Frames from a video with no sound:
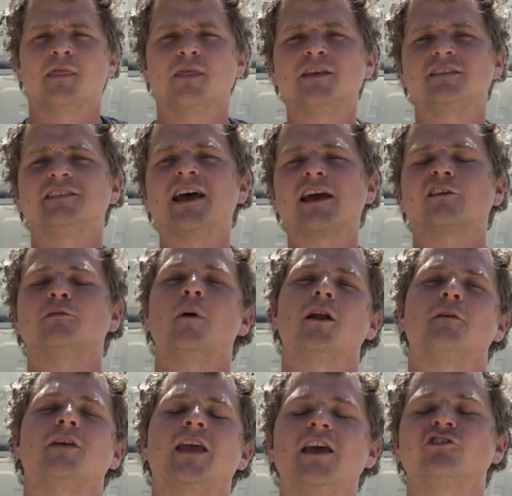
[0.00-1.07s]
This next
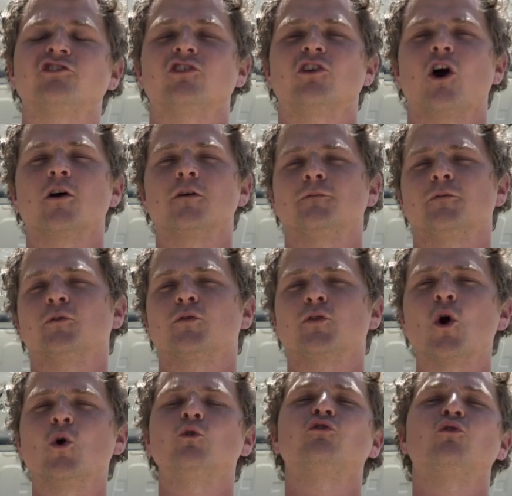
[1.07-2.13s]
modification are for
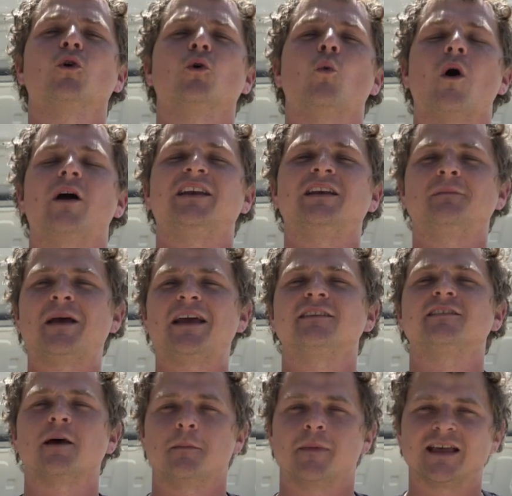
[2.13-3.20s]
those who are wanting to make
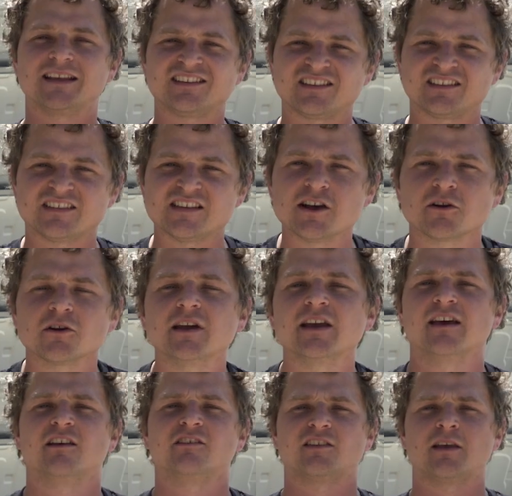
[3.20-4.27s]
some
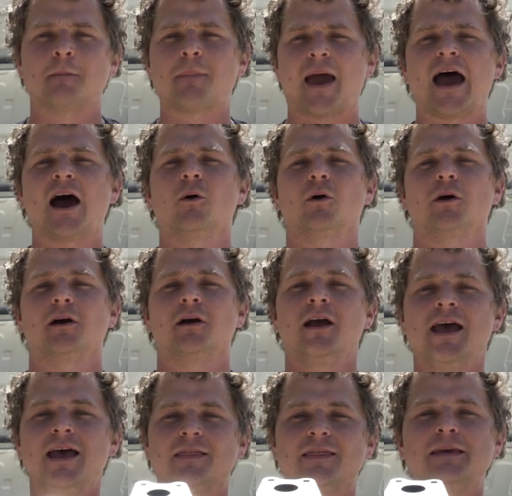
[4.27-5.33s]
serious power,
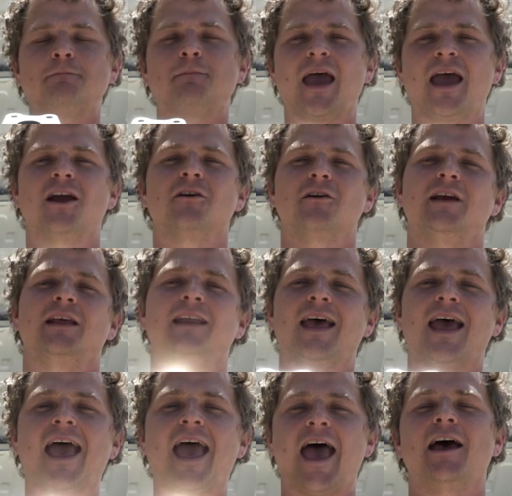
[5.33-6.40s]
the Perrin
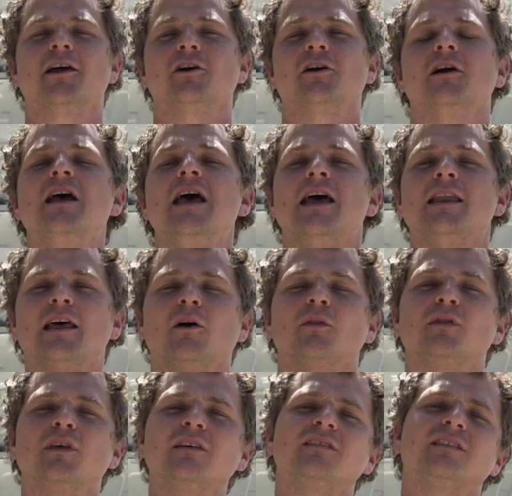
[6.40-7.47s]
Header. Now
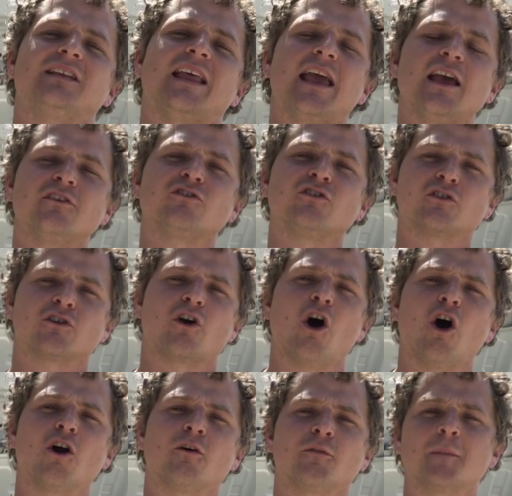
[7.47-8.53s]
this takes your
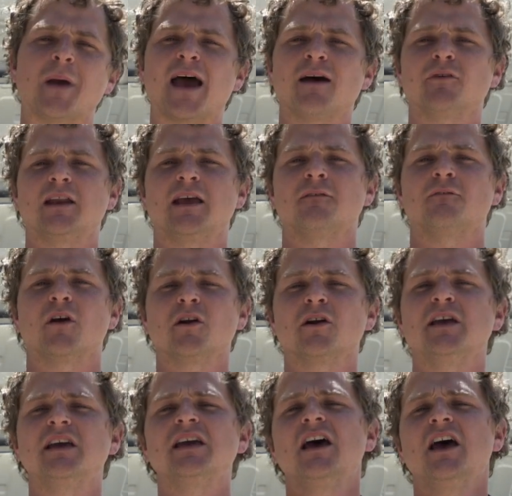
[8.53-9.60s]
car from having a
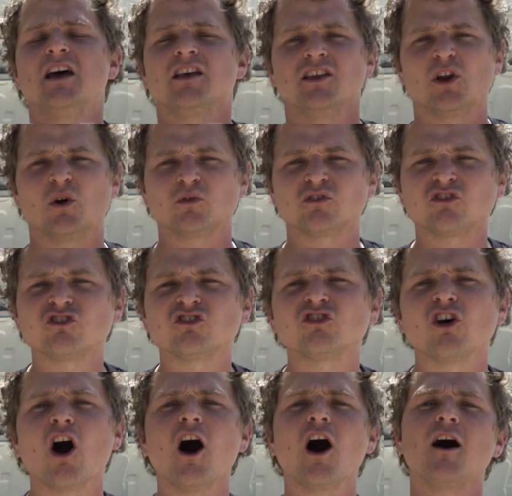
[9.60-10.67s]
very, you know,
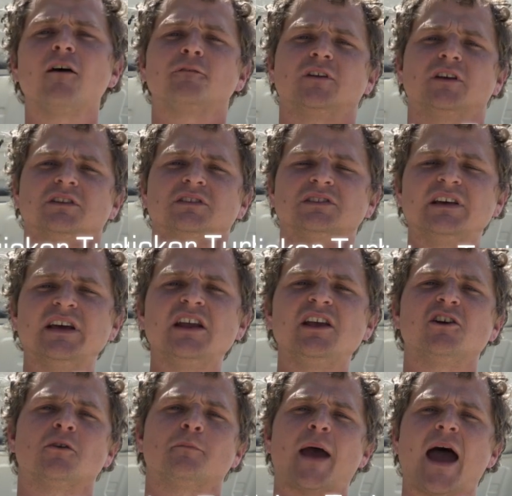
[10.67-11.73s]
soft
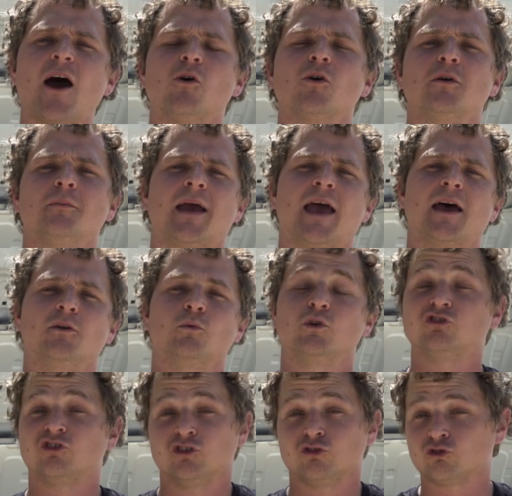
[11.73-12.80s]
linear power band,
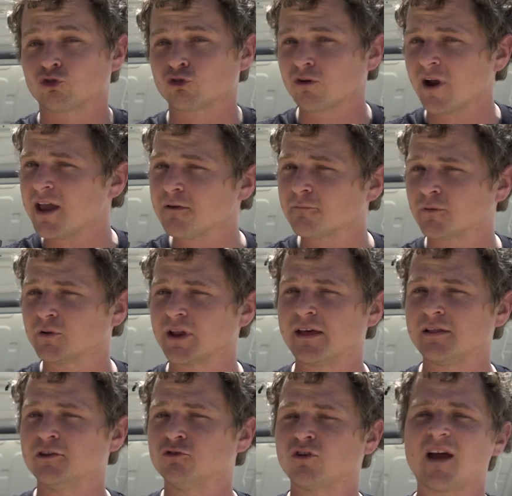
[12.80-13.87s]
which is great for
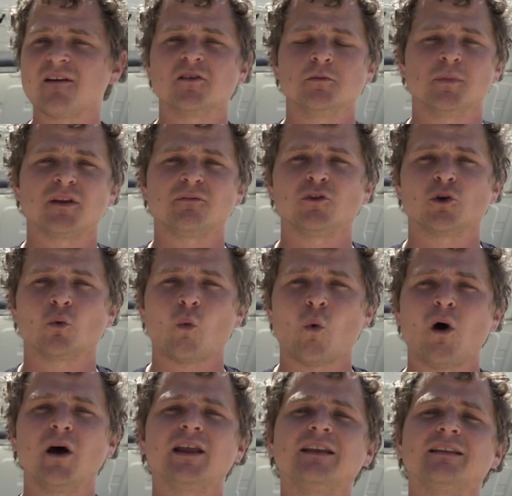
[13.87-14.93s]
daily driving, but if you're
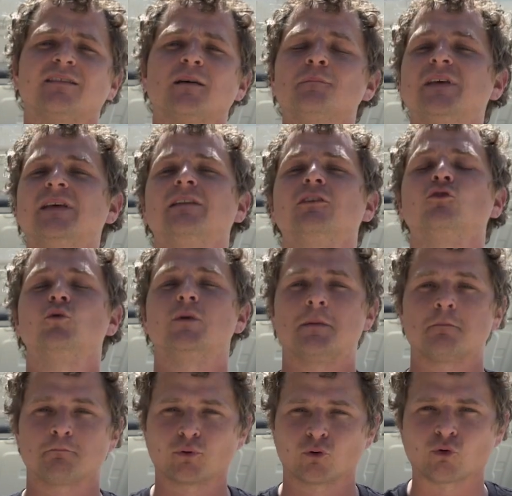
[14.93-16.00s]
wanting something to
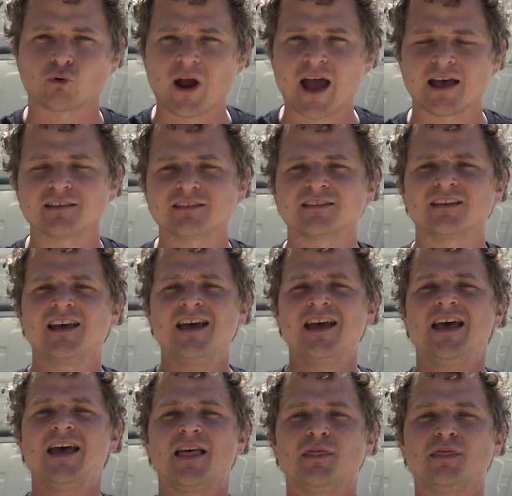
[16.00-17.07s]
impress,
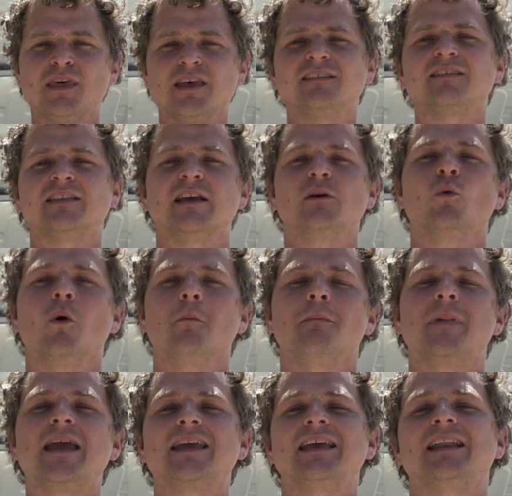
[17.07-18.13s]
this thing will
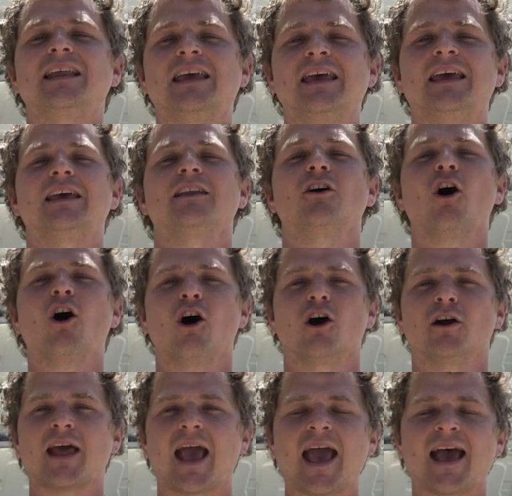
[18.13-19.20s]
make it hit
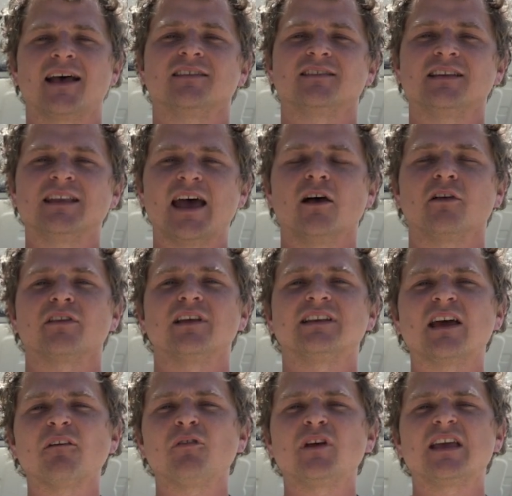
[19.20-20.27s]
hard as nails. It
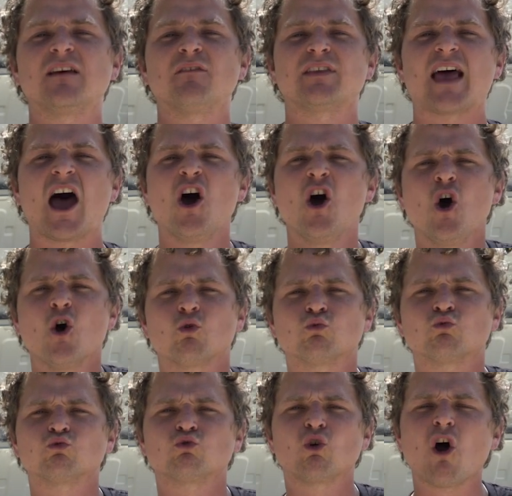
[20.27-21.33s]
definitely gives that
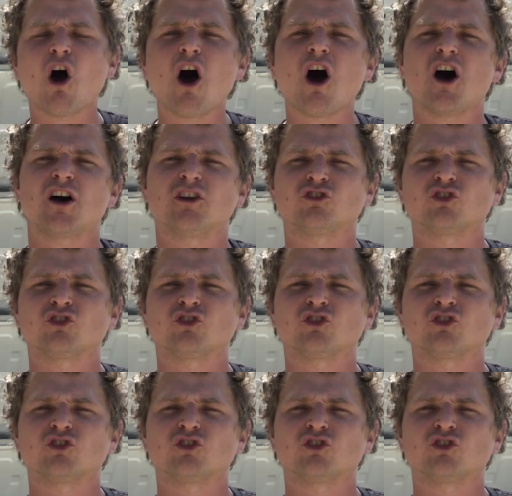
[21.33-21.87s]
raw,